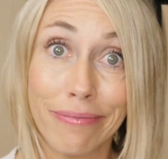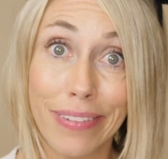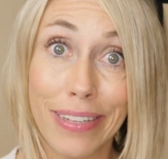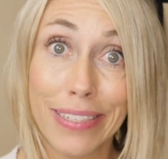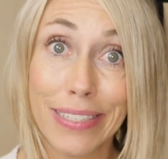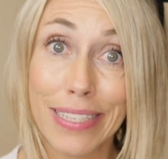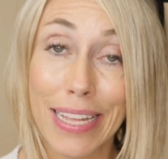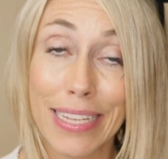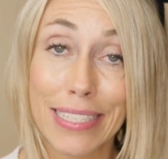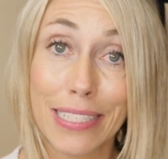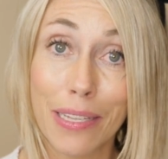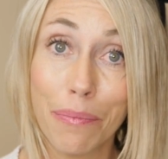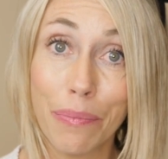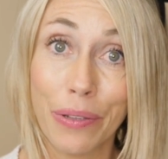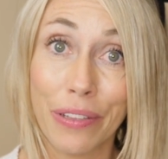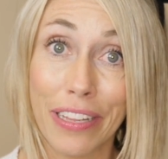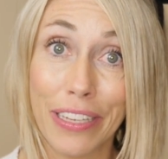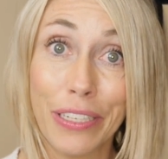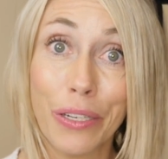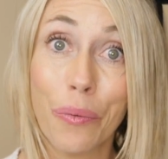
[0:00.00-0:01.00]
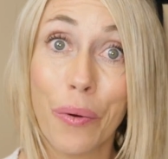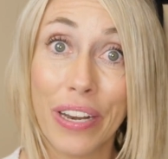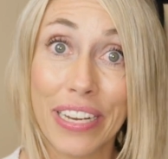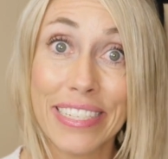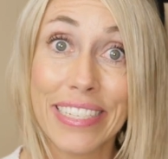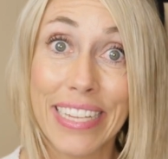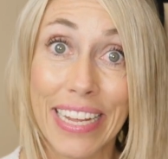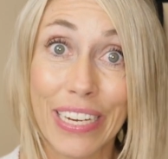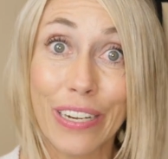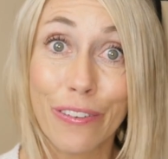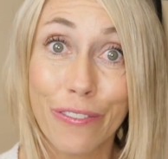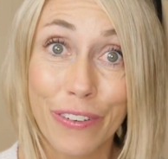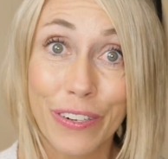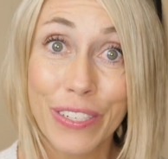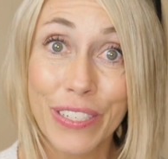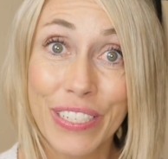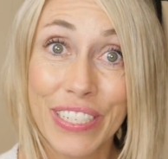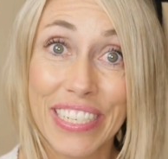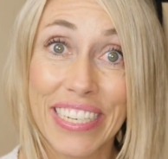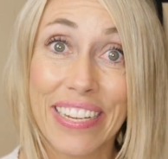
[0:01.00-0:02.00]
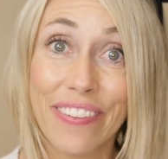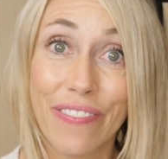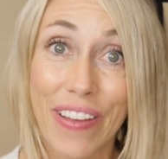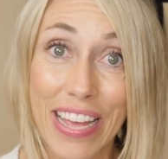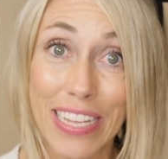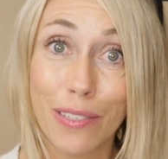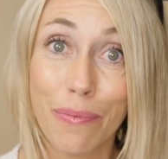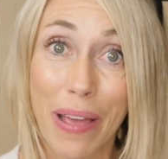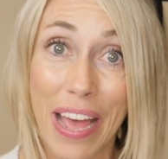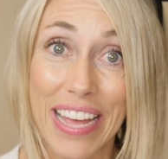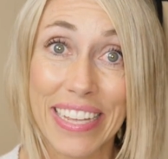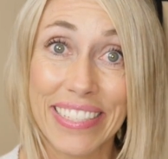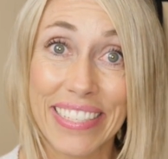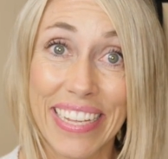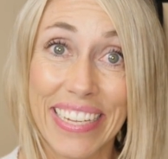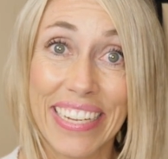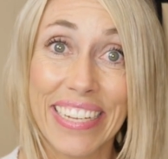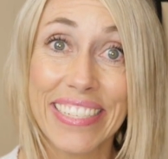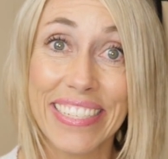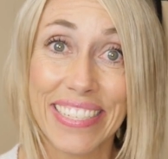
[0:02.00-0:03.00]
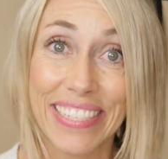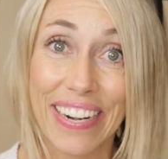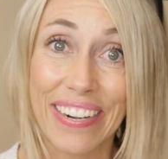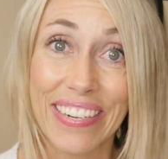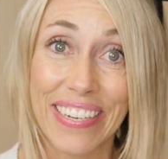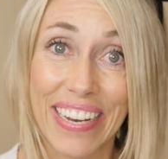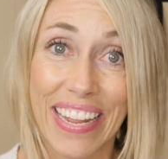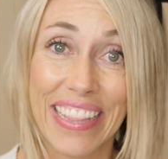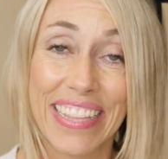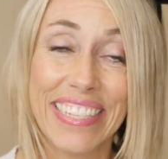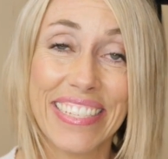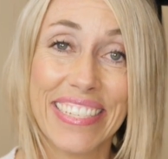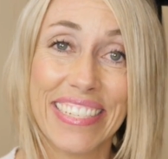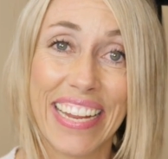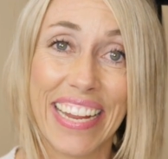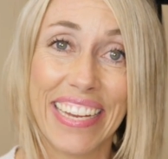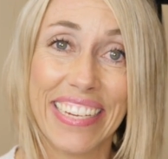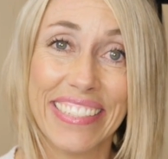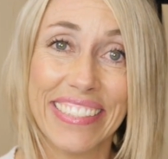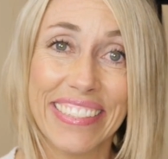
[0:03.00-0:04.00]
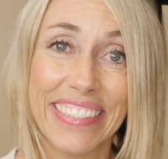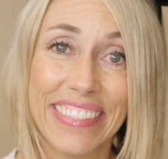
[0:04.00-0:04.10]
It's that simple. Then you'll want to set your first fast pass and get started on this day.